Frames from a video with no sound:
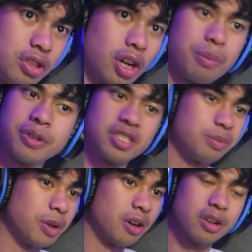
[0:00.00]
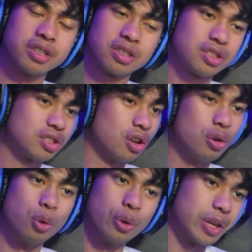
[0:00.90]
Chopper's spirit is
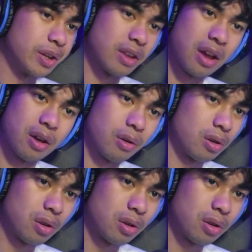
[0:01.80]
so weak now.